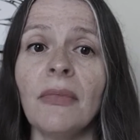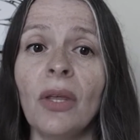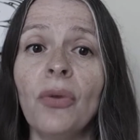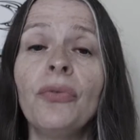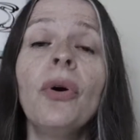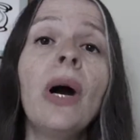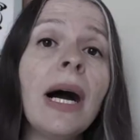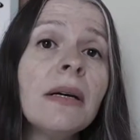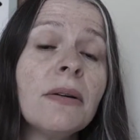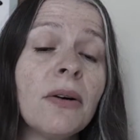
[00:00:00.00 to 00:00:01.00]
The
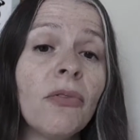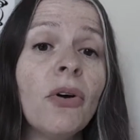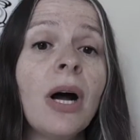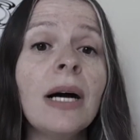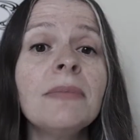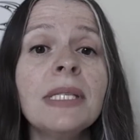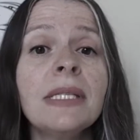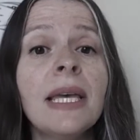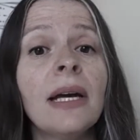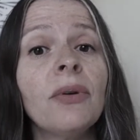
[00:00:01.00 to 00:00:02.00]
forearm, forearm is
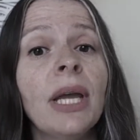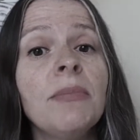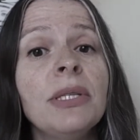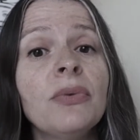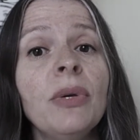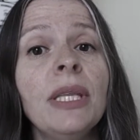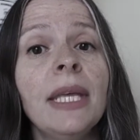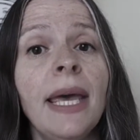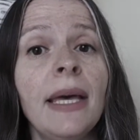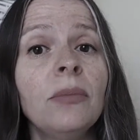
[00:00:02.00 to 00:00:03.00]
the area between
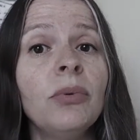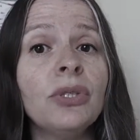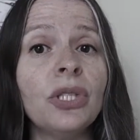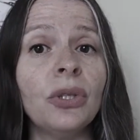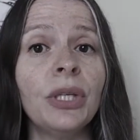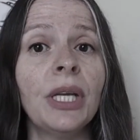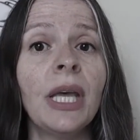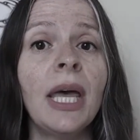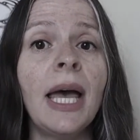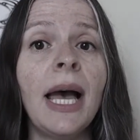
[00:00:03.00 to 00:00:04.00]
the elbow joint
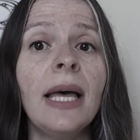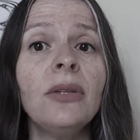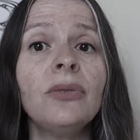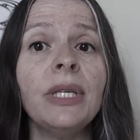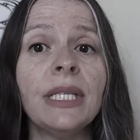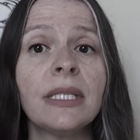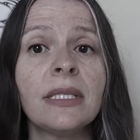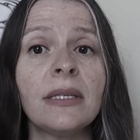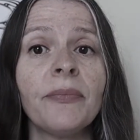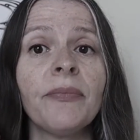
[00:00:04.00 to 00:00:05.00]
and the
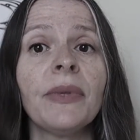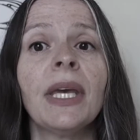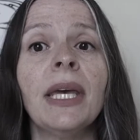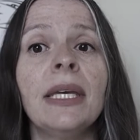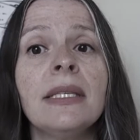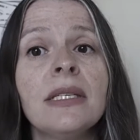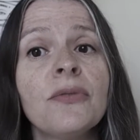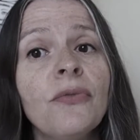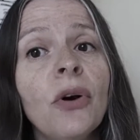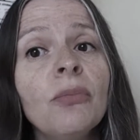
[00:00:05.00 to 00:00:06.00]
wrist. It
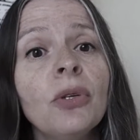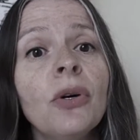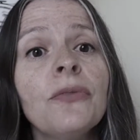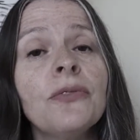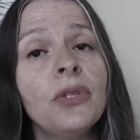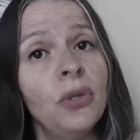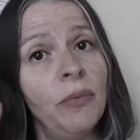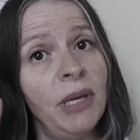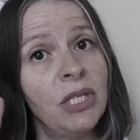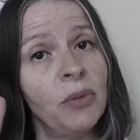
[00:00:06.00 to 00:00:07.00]
is formed of
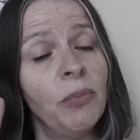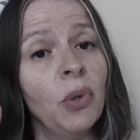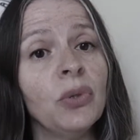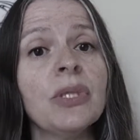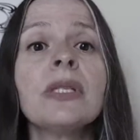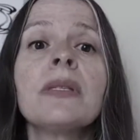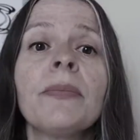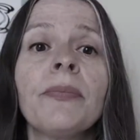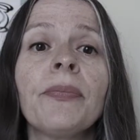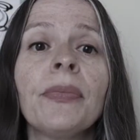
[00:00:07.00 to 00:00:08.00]
two major bones.
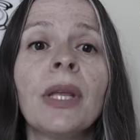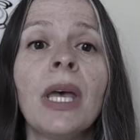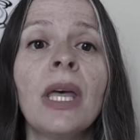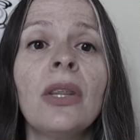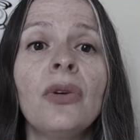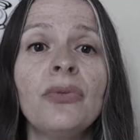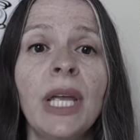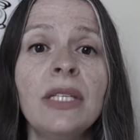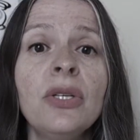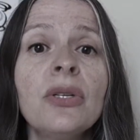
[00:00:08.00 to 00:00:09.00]
The
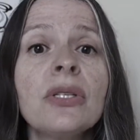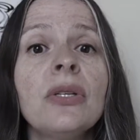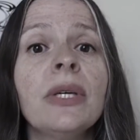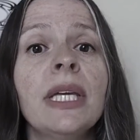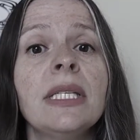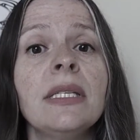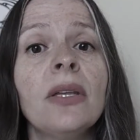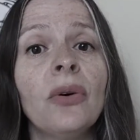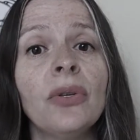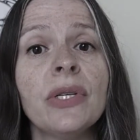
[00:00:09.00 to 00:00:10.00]
radius, located
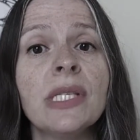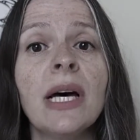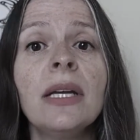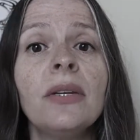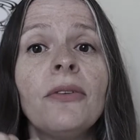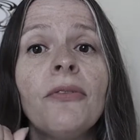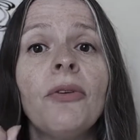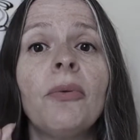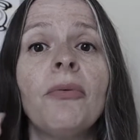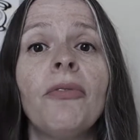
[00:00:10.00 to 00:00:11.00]
on the side of the
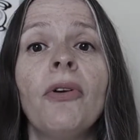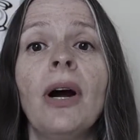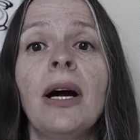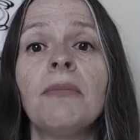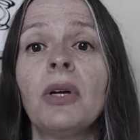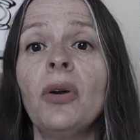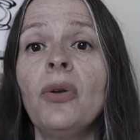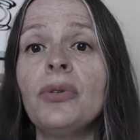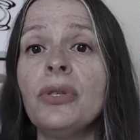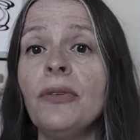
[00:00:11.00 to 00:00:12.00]
fore forearm
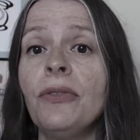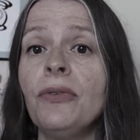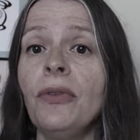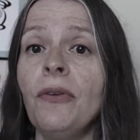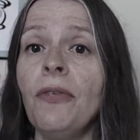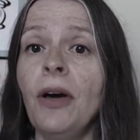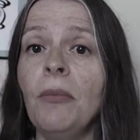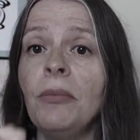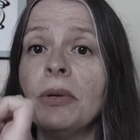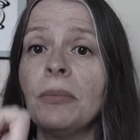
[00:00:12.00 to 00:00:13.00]
close to the thumb.